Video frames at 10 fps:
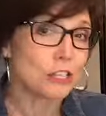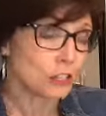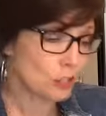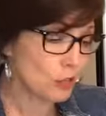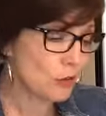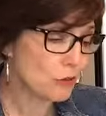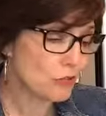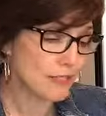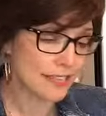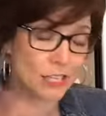
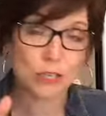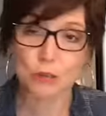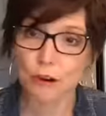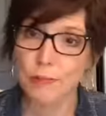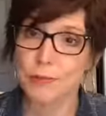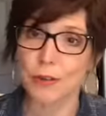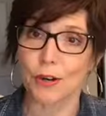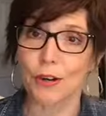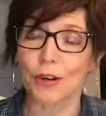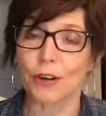use this
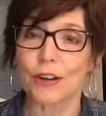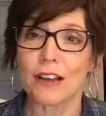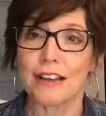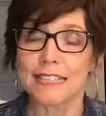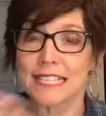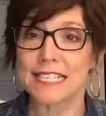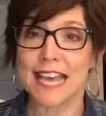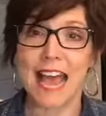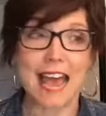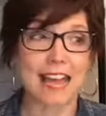scripture to
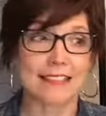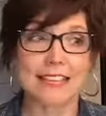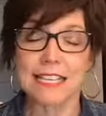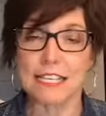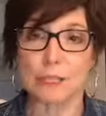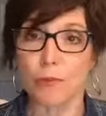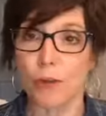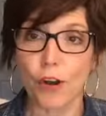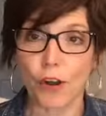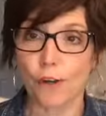say, this is
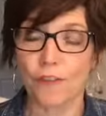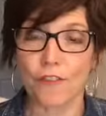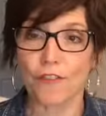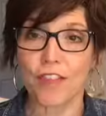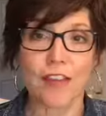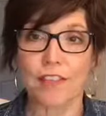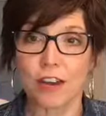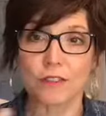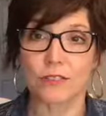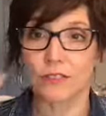proof that
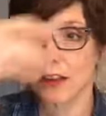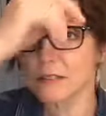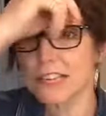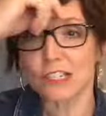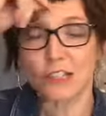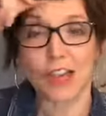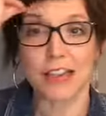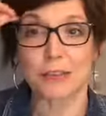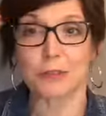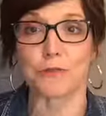there's no such
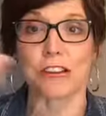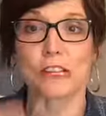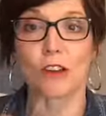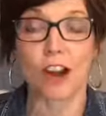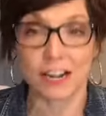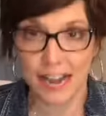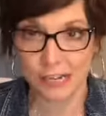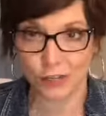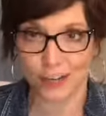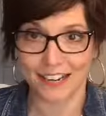thing as
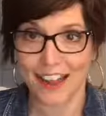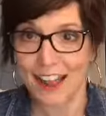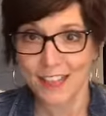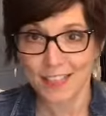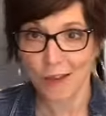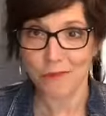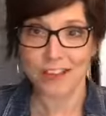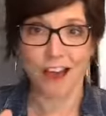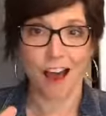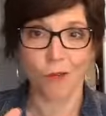reincarnation, that
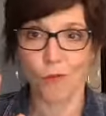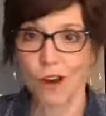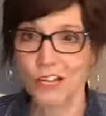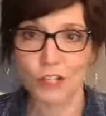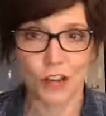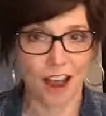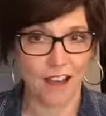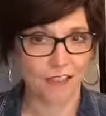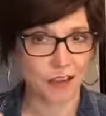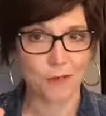we got one shot,
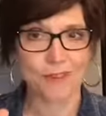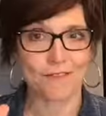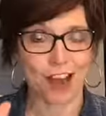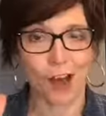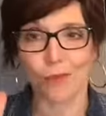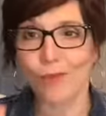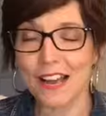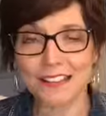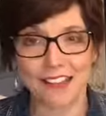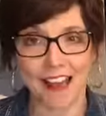that we've got
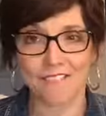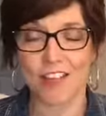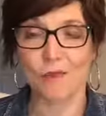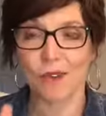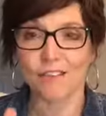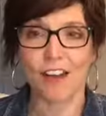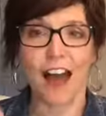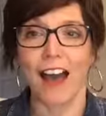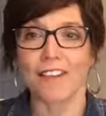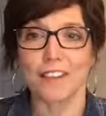one life, that we've
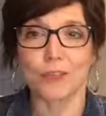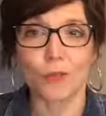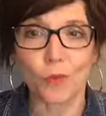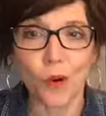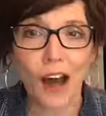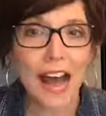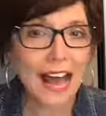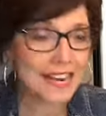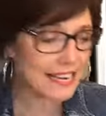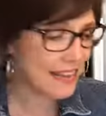got this
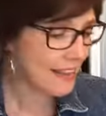one